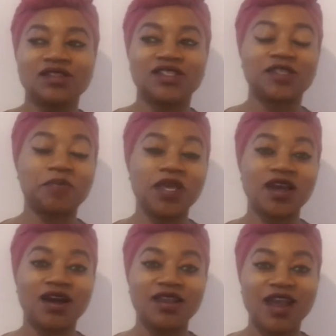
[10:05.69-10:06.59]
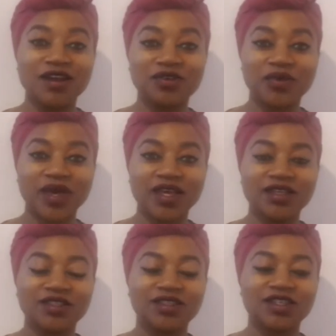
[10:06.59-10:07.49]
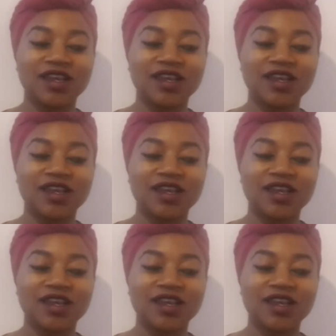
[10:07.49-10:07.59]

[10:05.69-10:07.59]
to speak our language.